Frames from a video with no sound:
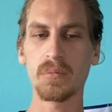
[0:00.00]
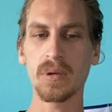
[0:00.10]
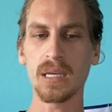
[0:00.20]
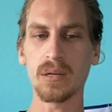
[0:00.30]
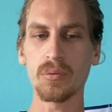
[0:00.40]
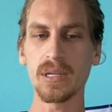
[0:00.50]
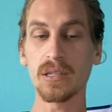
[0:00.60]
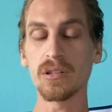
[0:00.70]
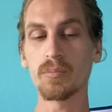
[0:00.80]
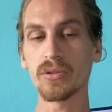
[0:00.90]
in a really
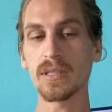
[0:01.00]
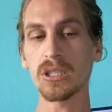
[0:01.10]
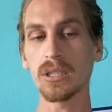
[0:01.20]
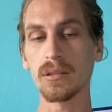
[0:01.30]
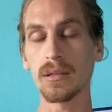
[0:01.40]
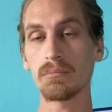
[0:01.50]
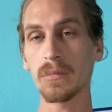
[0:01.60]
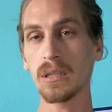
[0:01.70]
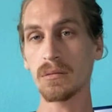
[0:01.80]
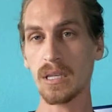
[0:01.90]
good position
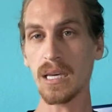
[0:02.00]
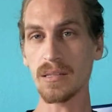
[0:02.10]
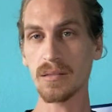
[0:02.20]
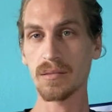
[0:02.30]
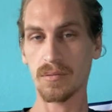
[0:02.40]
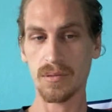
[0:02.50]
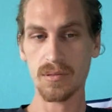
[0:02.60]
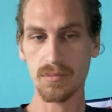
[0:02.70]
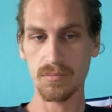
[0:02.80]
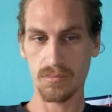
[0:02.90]
in case
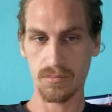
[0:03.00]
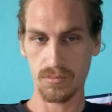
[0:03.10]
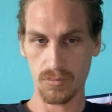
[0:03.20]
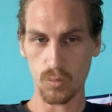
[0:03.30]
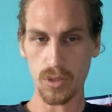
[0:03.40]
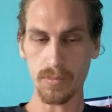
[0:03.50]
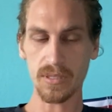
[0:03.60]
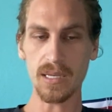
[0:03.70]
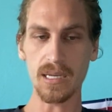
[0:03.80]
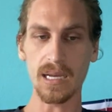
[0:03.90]
what I'm
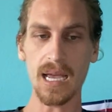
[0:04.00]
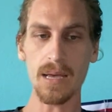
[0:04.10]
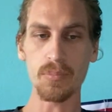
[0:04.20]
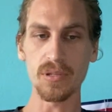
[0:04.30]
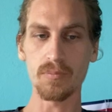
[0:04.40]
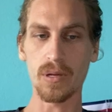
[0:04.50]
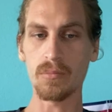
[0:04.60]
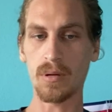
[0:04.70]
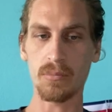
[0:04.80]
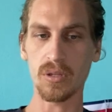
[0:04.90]
saying happens. But
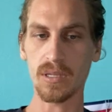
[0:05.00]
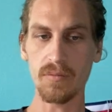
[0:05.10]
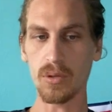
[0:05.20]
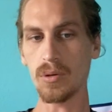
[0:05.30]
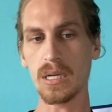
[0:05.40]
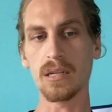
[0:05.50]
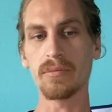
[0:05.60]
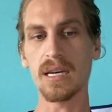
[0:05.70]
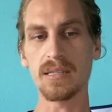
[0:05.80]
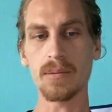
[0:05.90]
I'm not giving you any
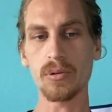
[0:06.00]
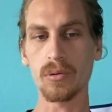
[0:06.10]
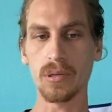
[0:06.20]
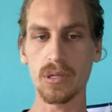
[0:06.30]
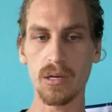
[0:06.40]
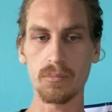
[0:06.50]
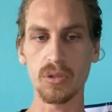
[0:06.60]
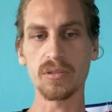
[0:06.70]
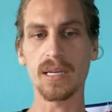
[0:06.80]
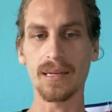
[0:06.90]
advice, absolutely not. I'm
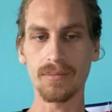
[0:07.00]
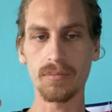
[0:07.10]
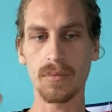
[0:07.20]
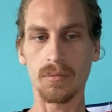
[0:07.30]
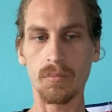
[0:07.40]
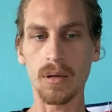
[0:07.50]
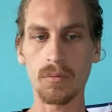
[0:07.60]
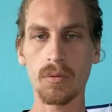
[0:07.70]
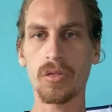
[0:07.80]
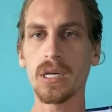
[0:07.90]
just saying
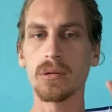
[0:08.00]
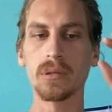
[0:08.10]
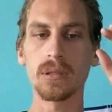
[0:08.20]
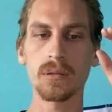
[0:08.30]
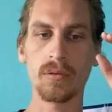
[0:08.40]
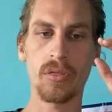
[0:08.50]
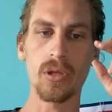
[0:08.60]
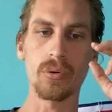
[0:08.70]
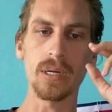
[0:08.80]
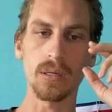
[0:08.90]

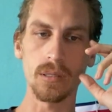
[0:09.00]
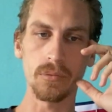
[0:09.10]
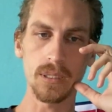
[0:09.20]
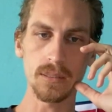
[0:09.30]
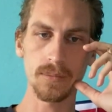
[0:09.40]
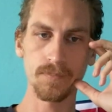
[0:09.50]
theoretically, right?